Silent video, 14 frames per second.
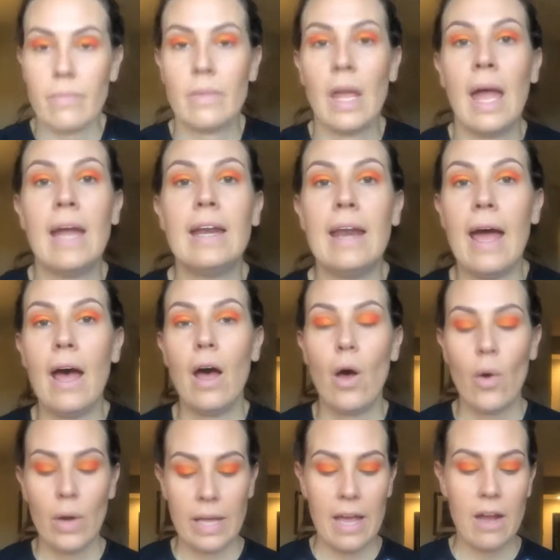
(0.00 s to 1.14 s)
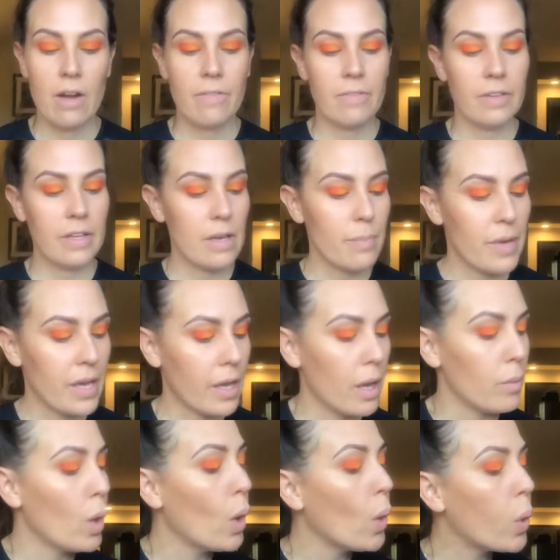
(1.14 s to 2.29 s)
And now carefully pick
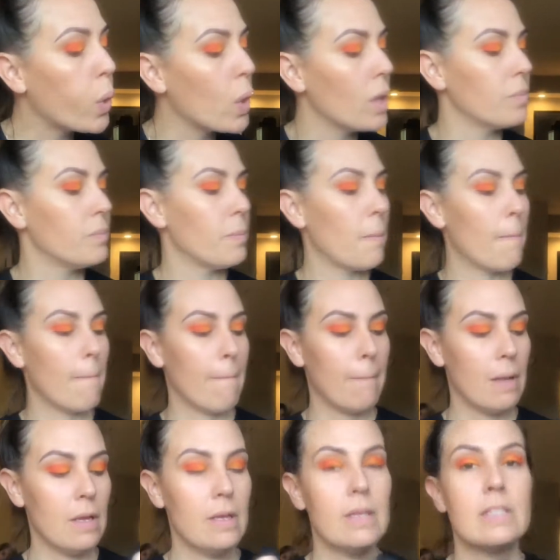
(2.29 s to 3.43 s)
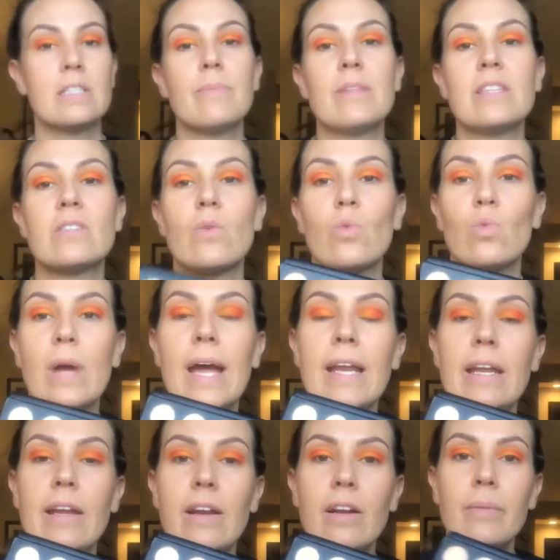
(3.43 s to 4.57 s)
up some of this red
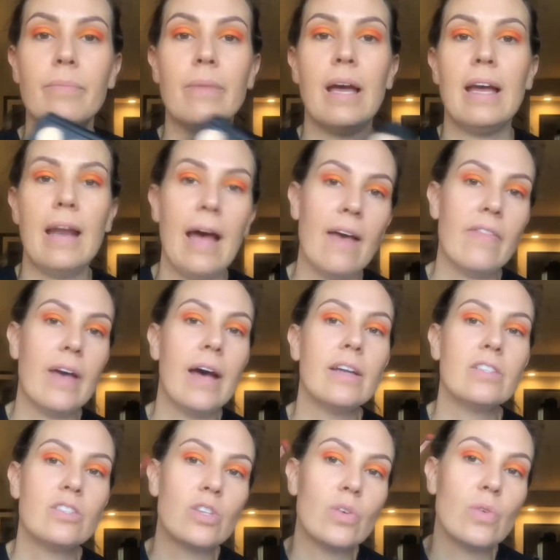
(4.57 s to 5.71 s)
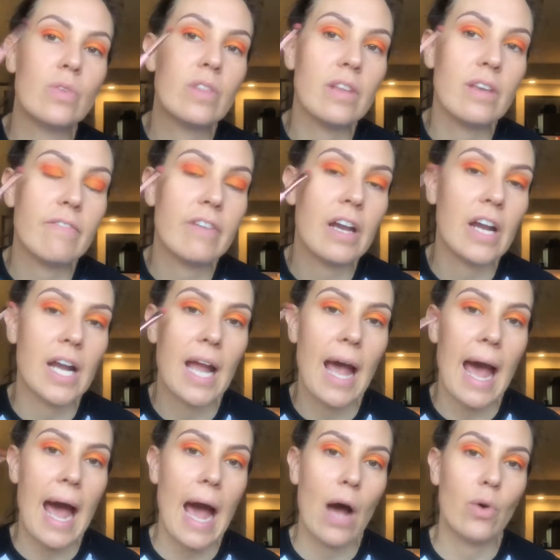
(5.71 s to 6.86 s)
here and add that to the very
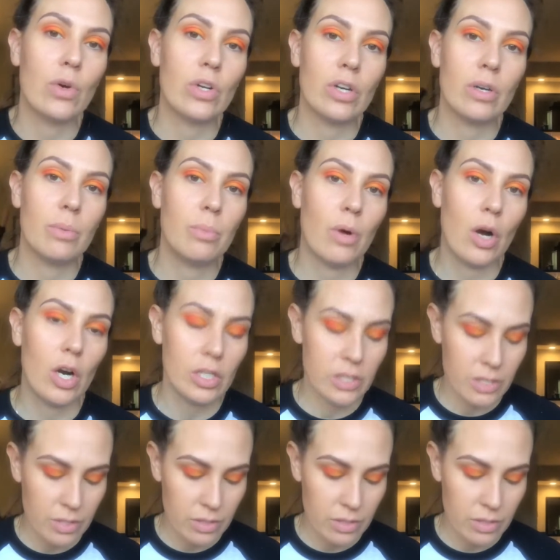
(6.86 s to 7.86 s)
outer part.